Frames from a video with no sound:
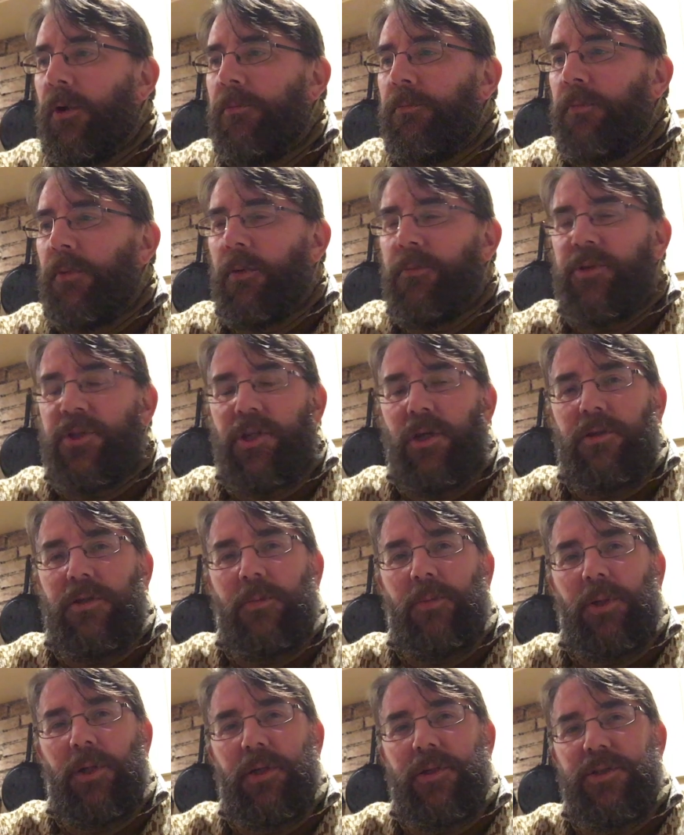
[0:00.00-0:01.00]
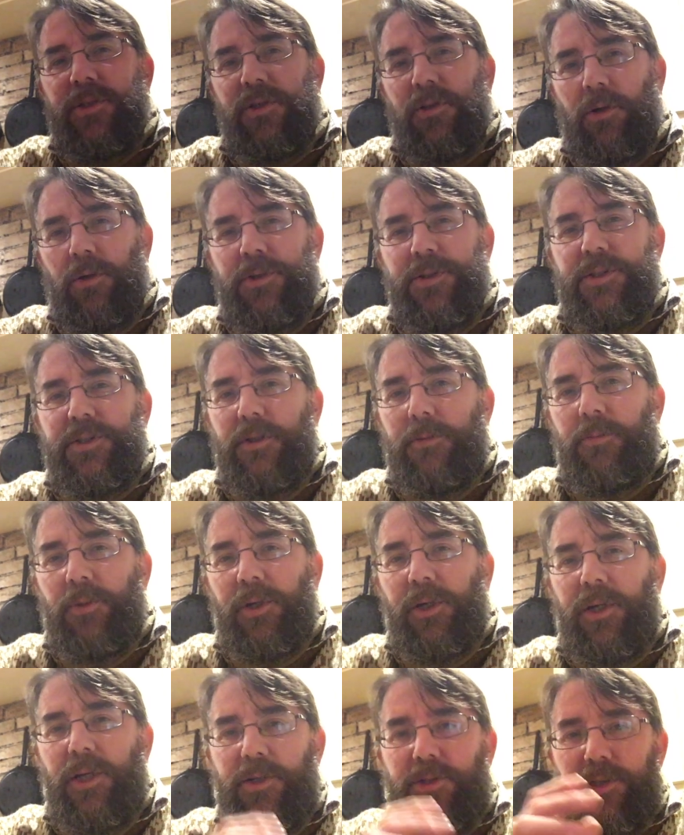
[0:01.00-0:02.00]
I'm I'm suitably ensconced at
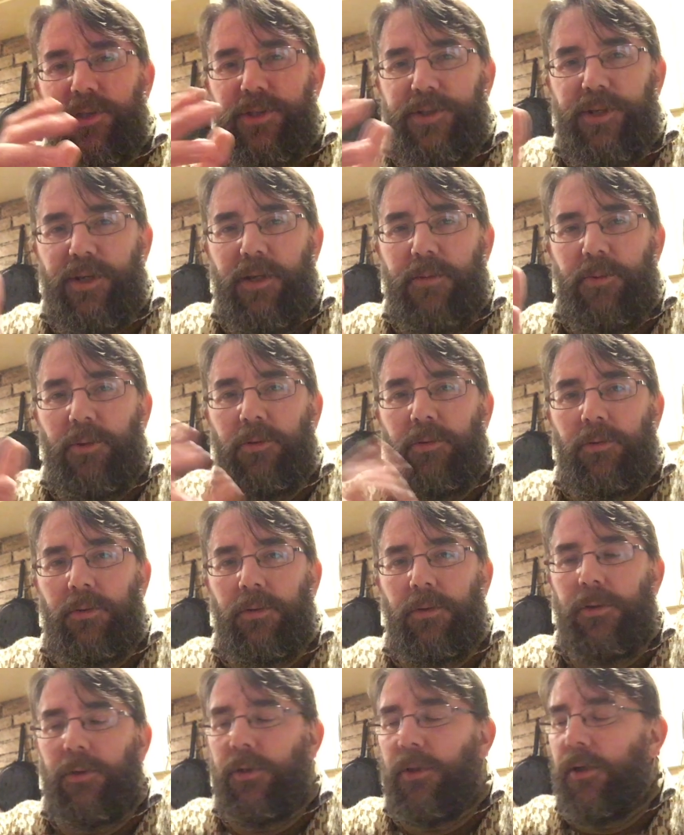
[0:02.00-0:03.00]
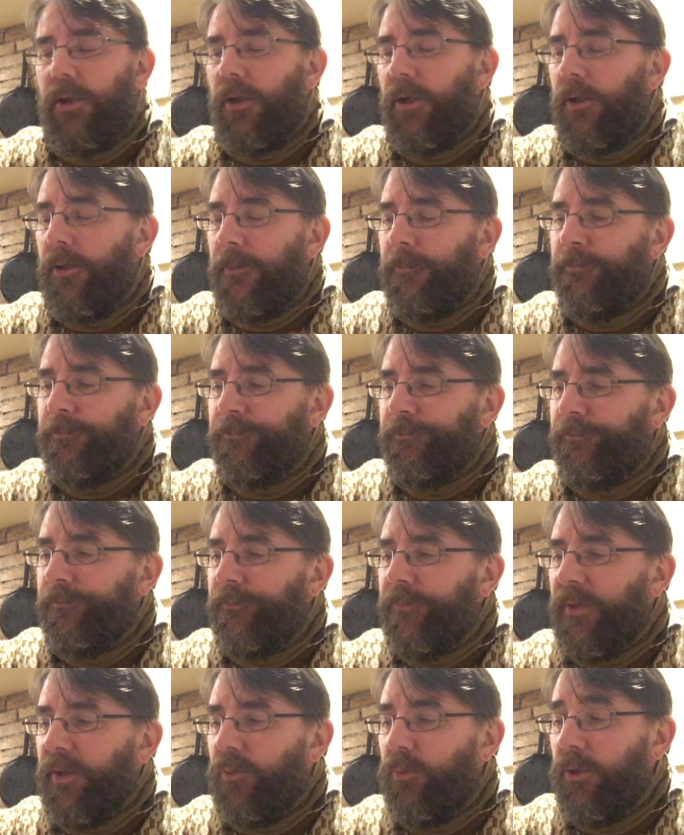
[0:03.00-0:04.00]
my kitchen table um,
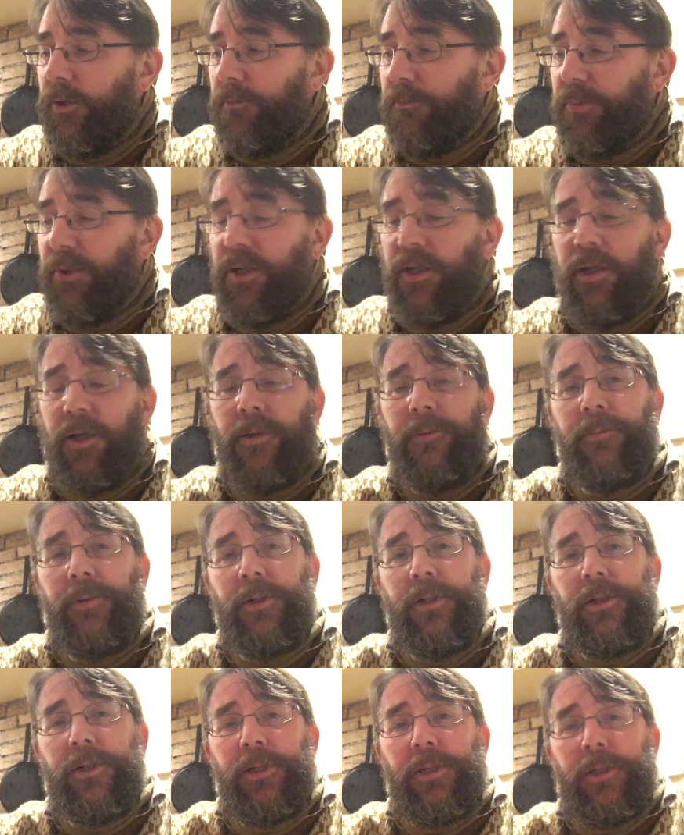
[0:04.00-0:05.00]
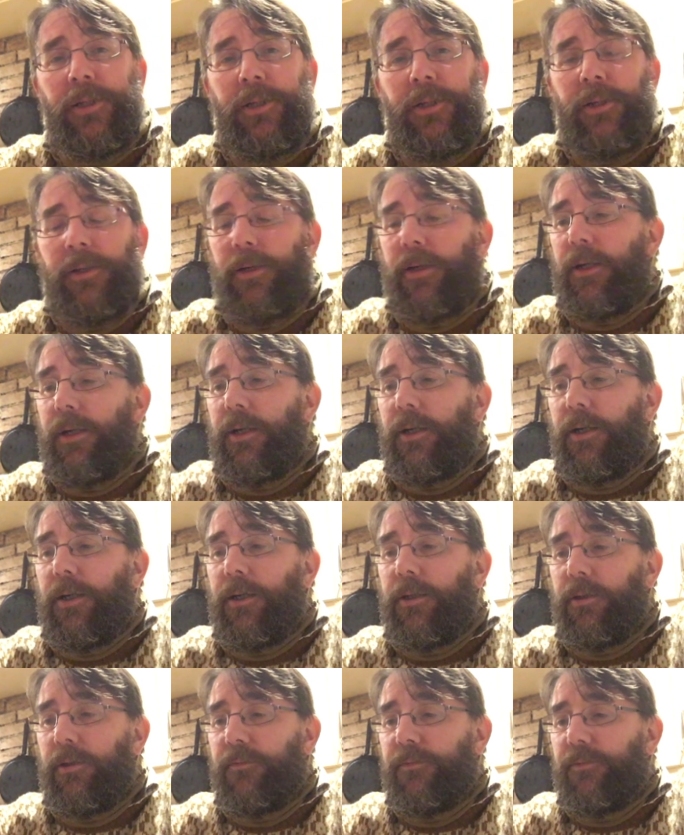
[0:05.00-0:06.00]
with a beer uh,
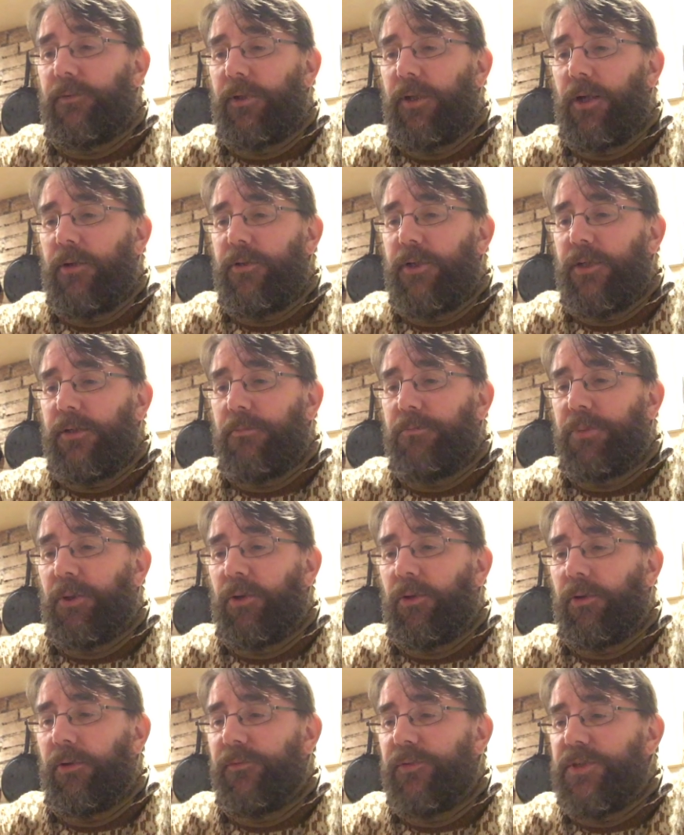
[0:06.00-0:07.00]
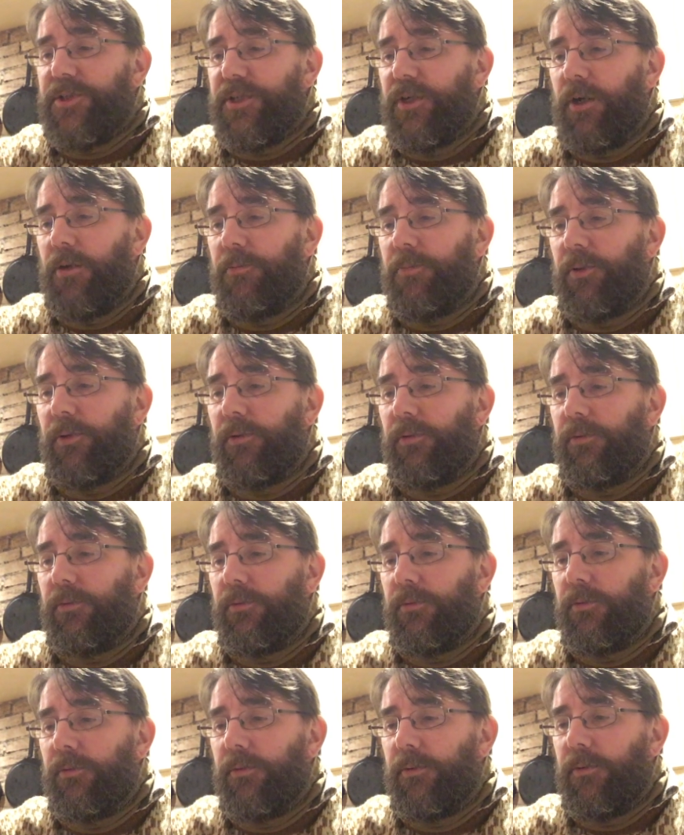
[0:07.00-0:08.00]
and I've loaded a bowl of a sample
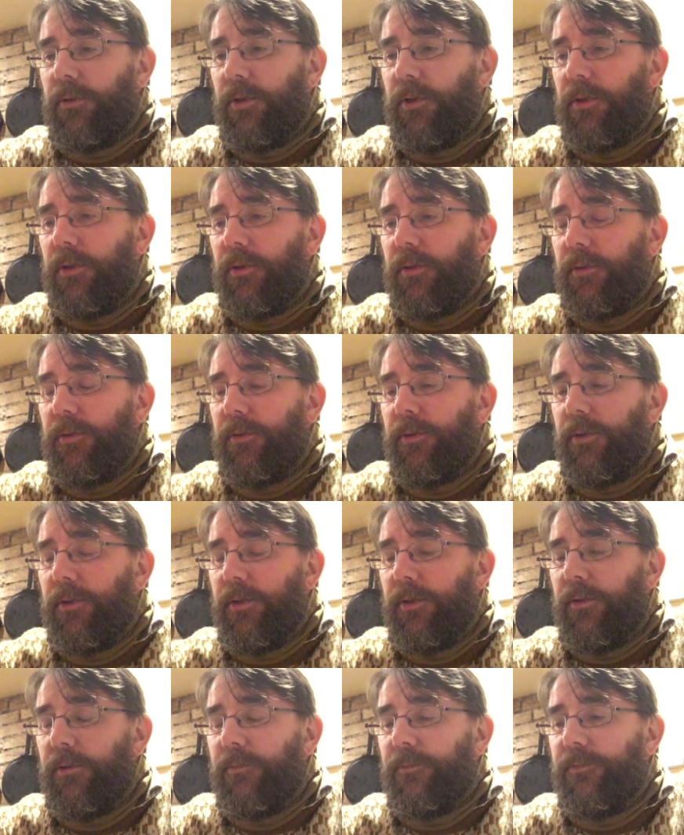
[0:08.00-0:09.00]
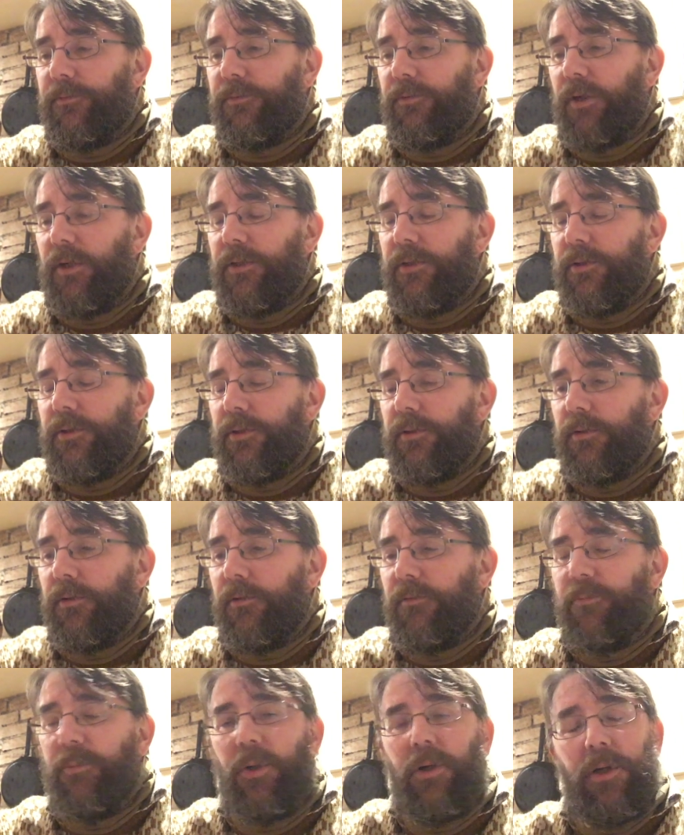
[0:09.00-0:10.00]
uh, that a friend
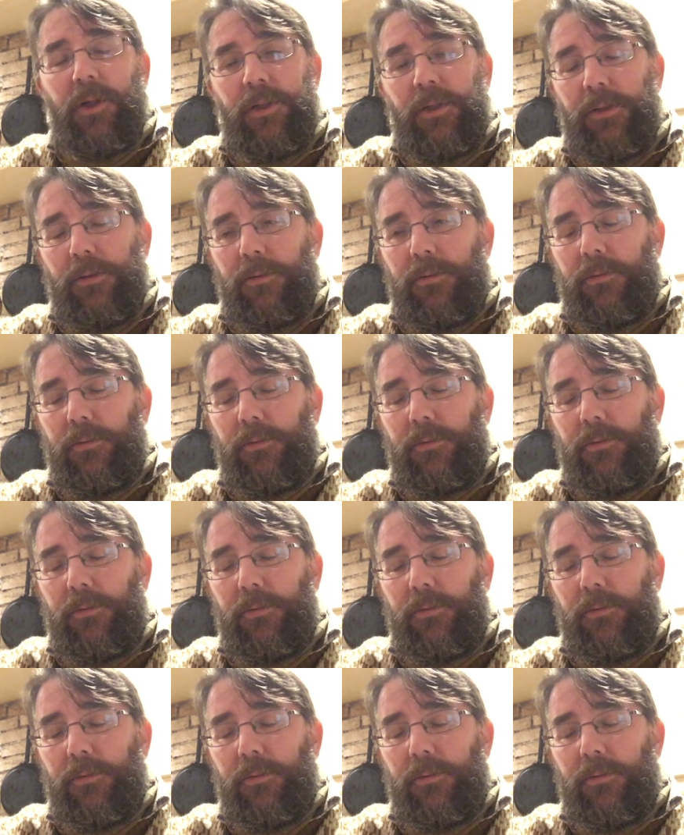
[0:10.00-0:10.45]
of mine